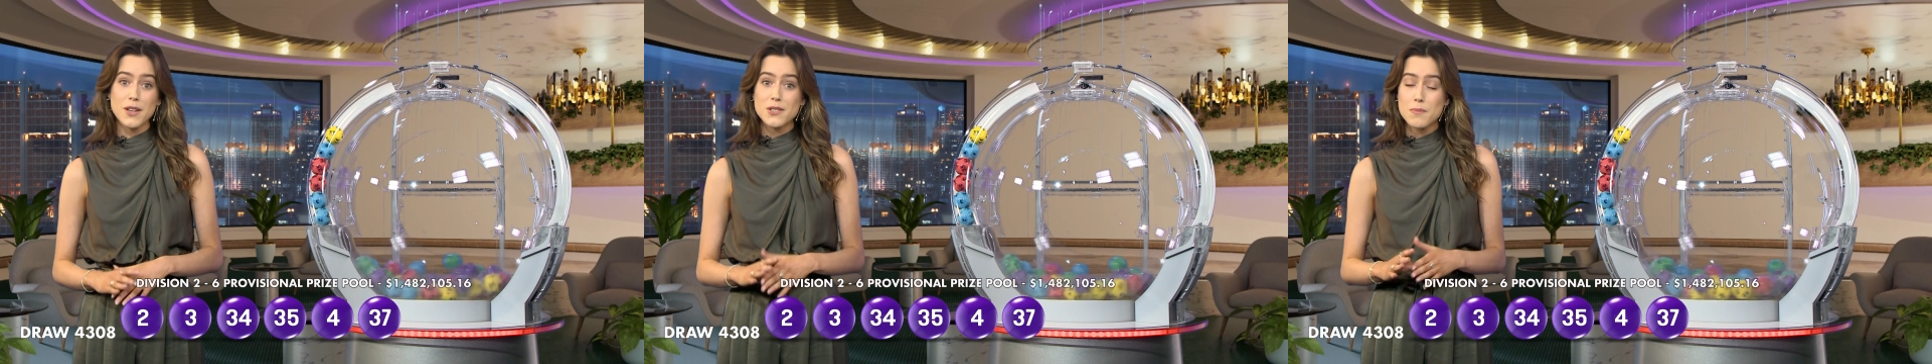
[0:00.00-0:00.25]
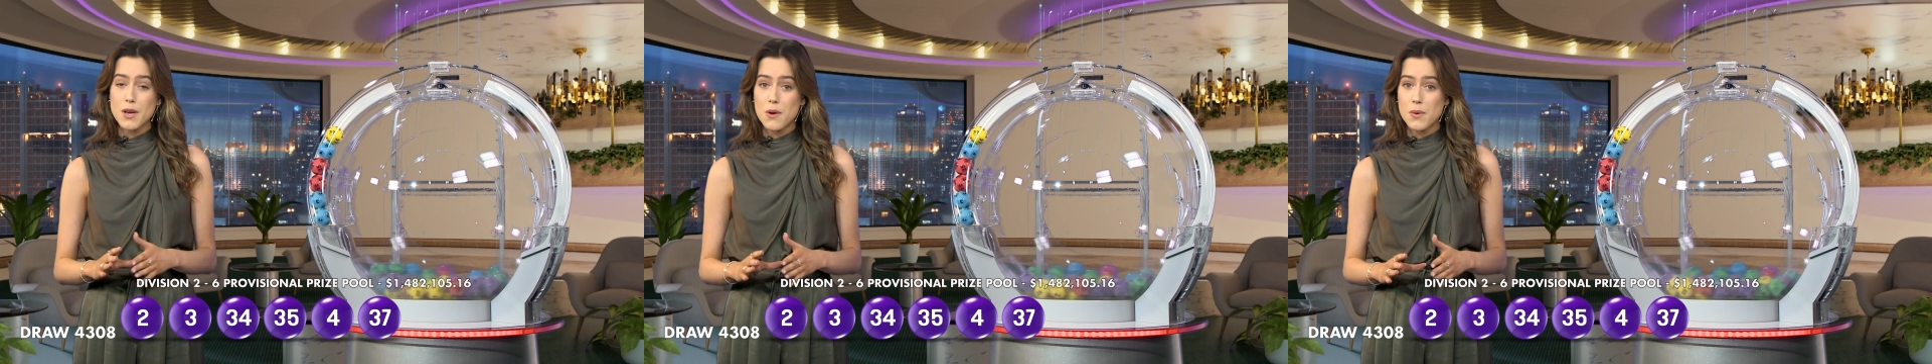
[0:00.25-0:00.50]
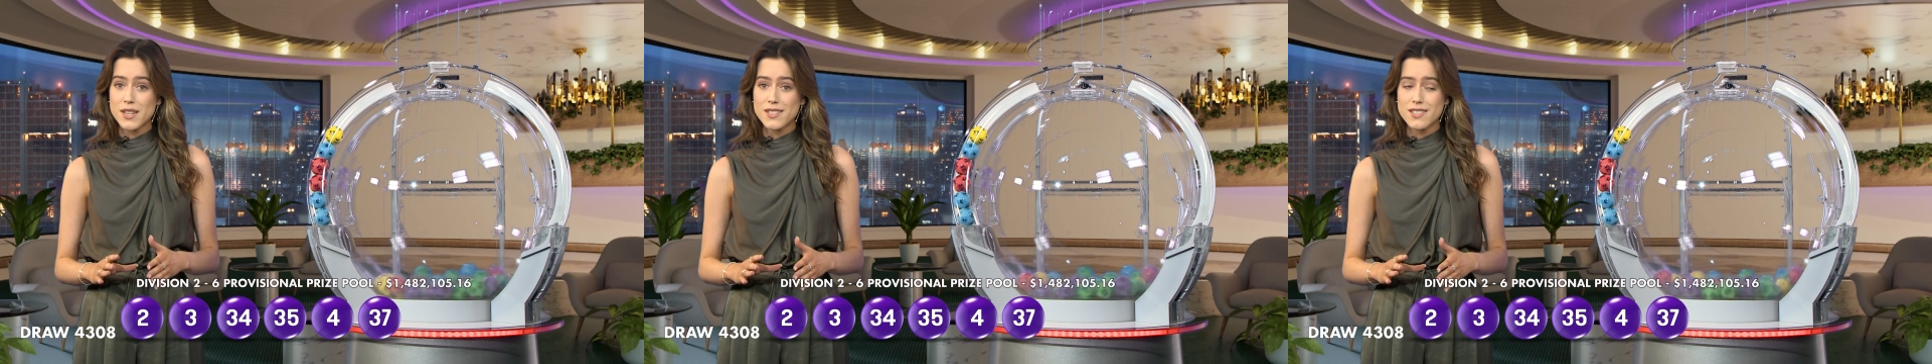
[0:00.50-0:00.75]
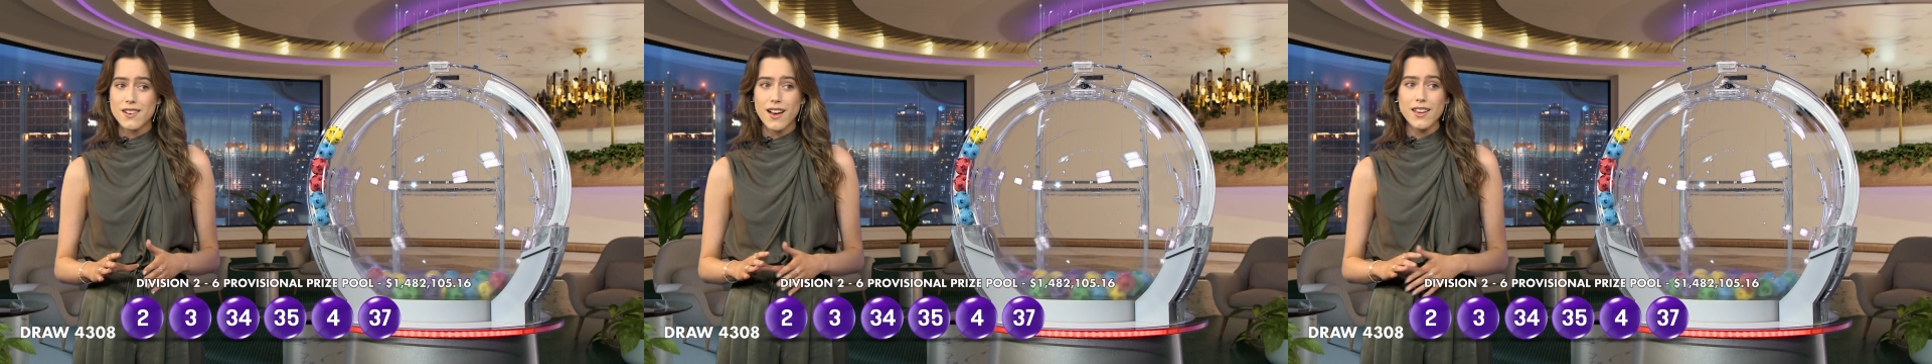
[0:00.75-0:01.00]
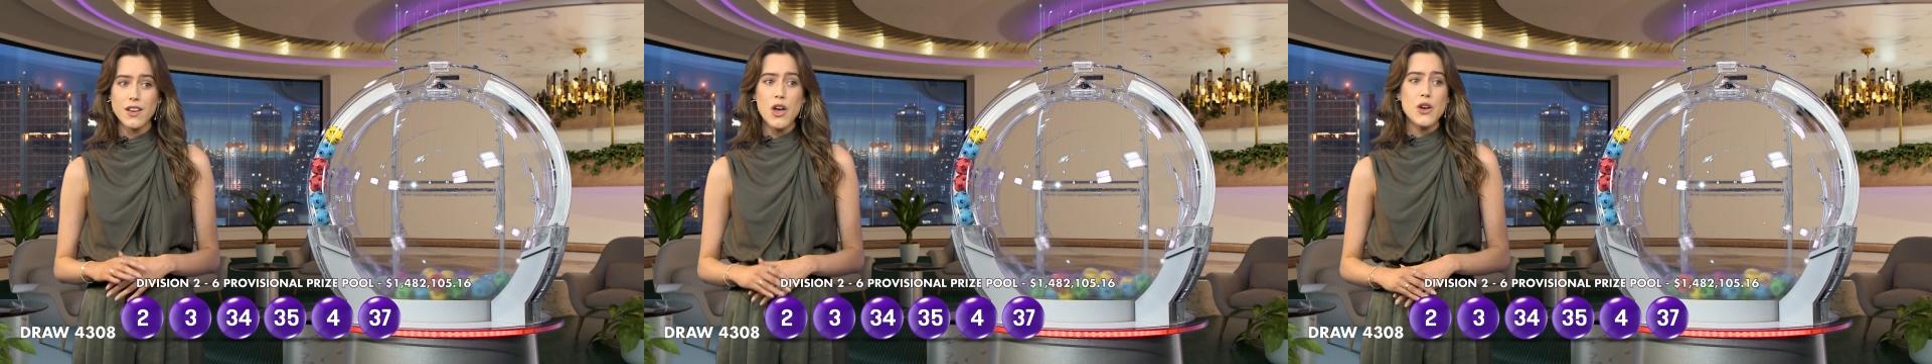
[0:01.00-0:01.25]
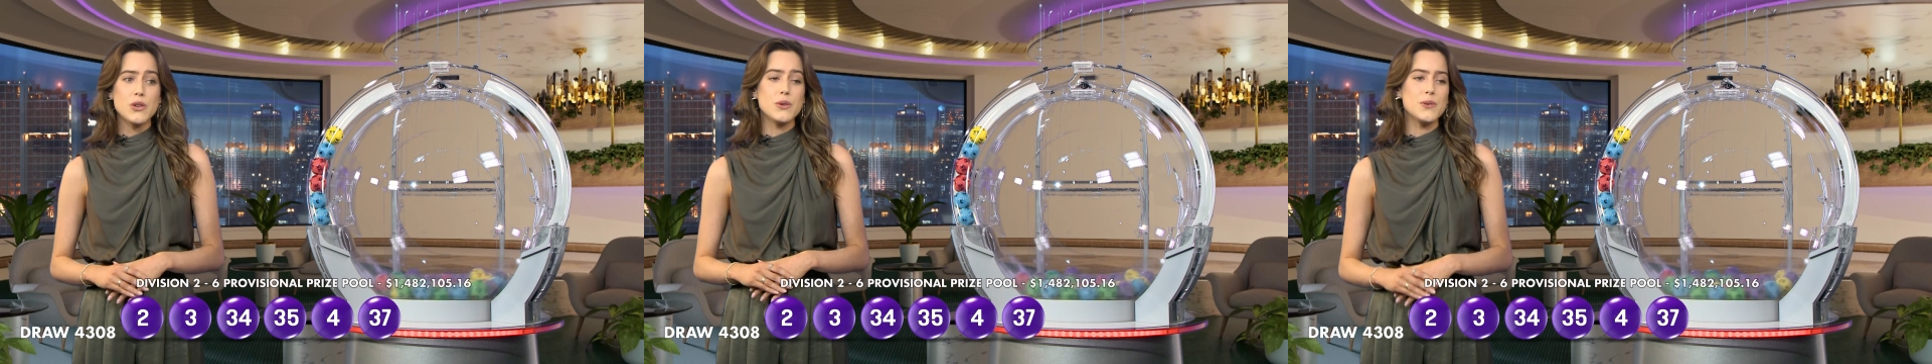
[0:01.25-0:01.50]
But to be a winner tonight,
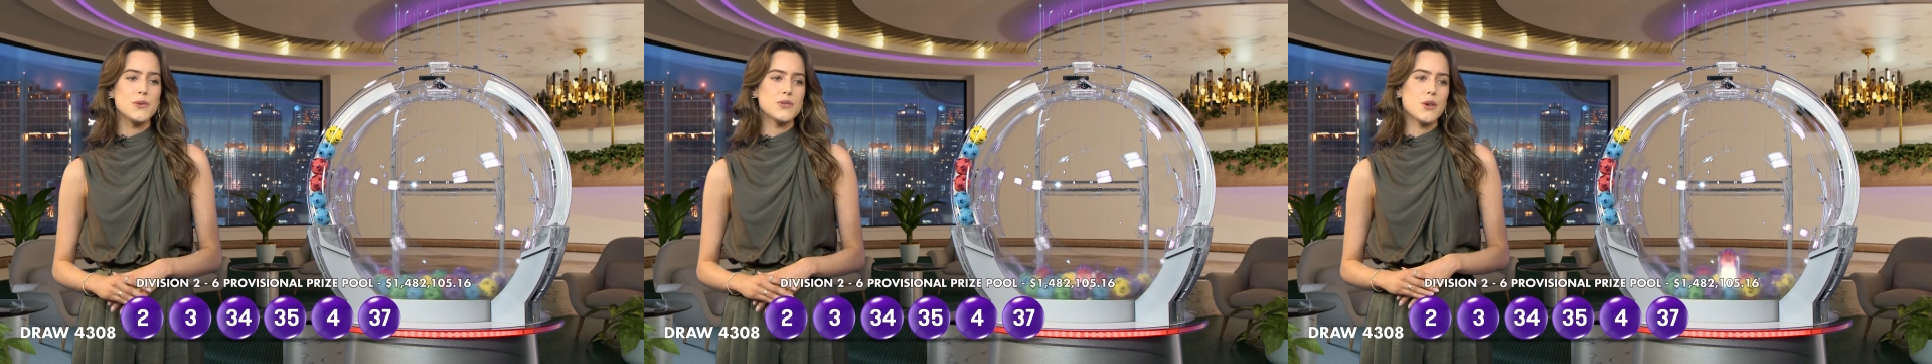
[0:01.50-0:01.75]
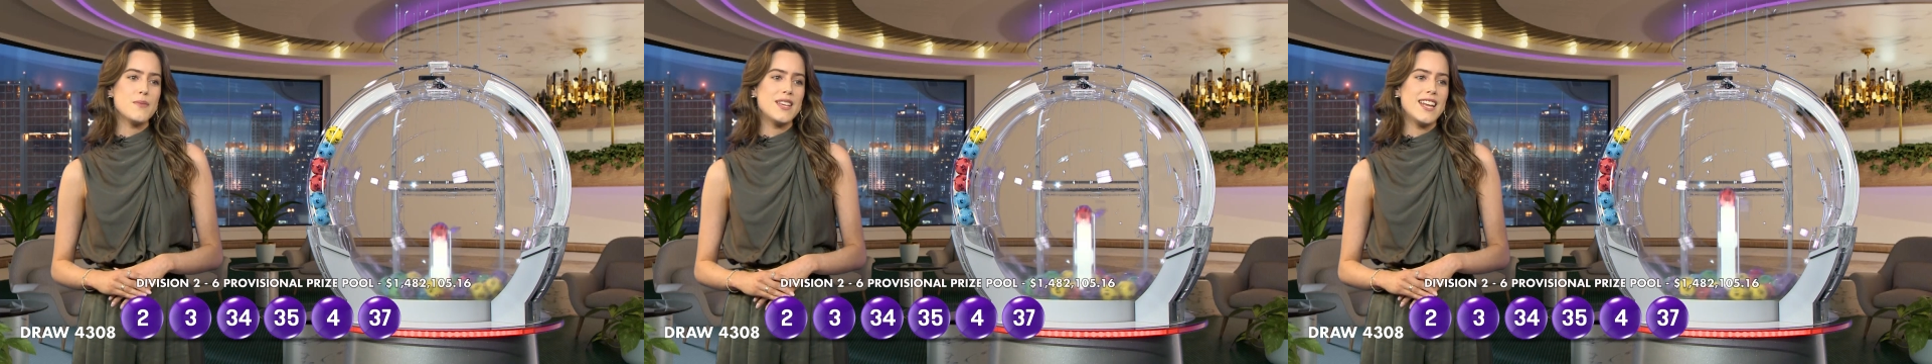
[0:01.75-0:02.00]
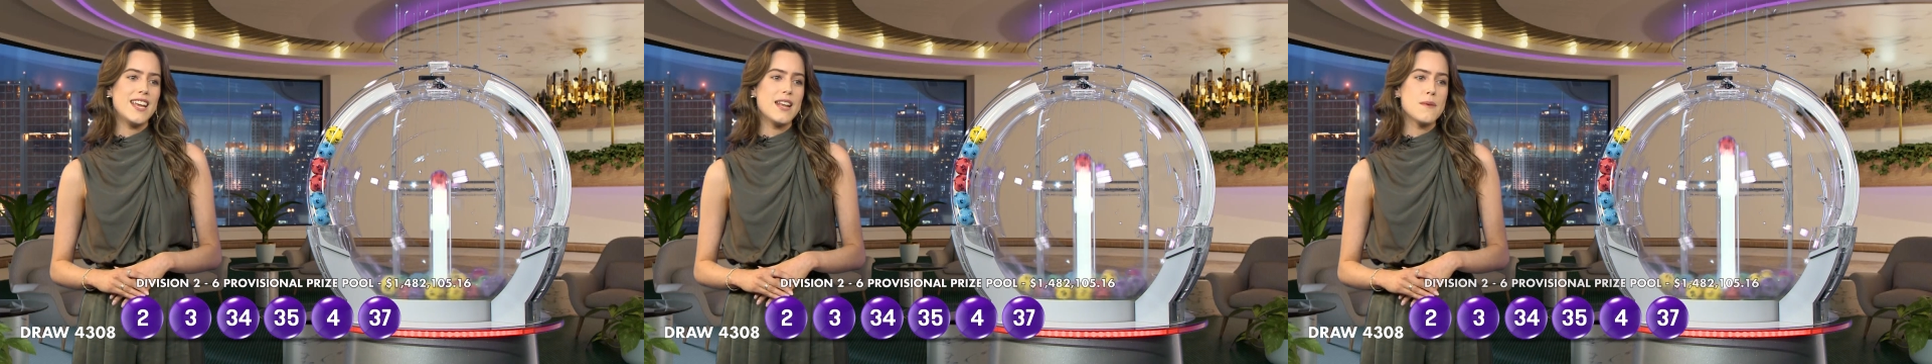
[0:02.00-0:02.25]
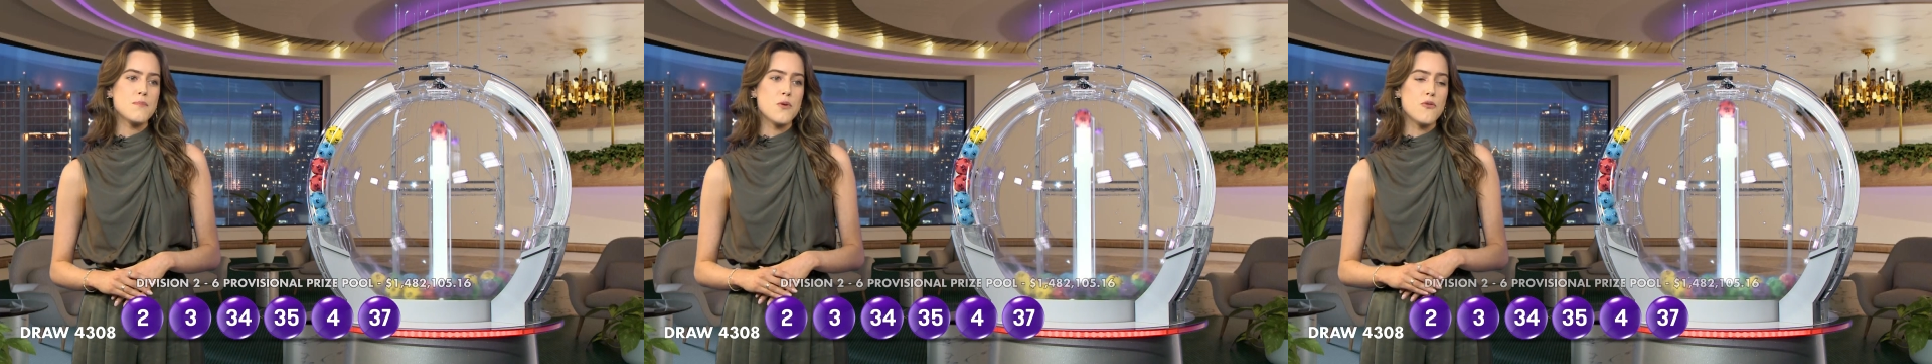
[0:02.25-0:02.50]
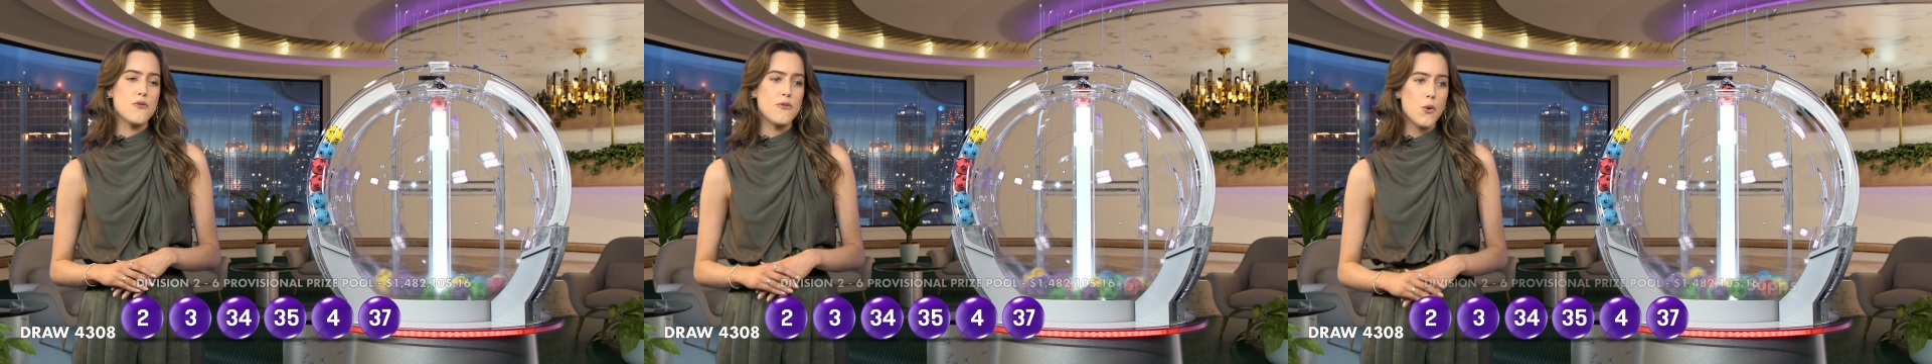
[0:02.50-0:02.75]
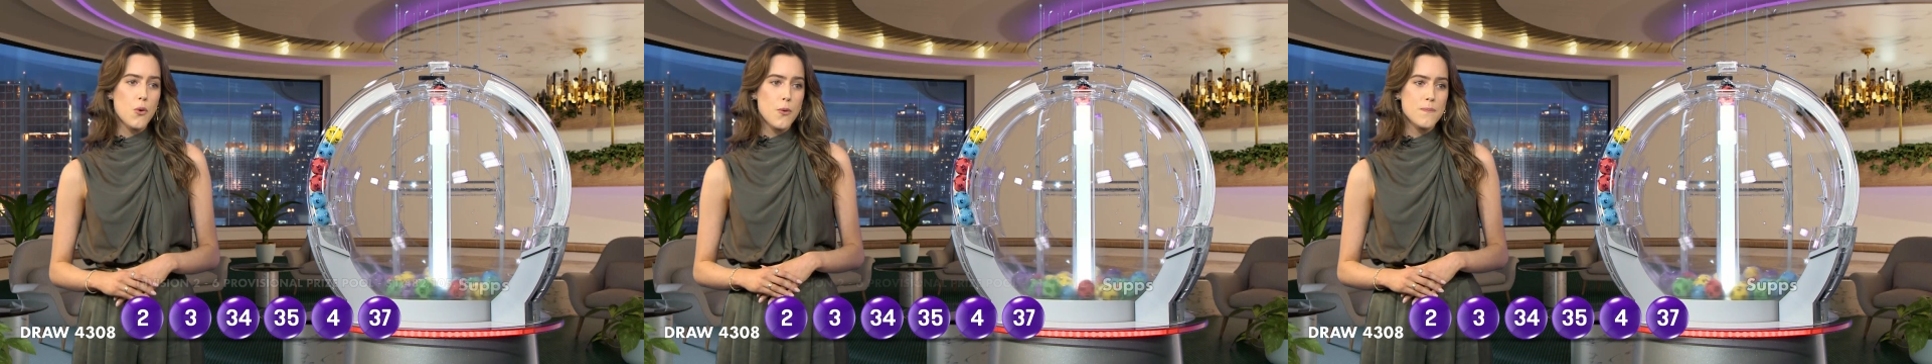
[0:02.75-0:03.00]
you'll also be needing ball
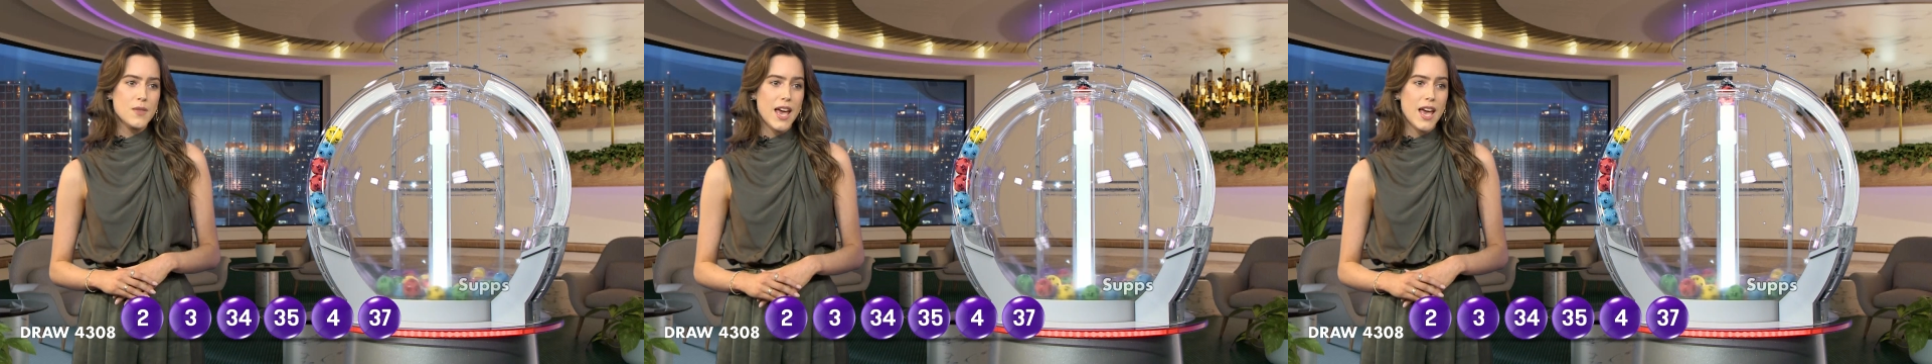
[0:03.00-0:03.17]
4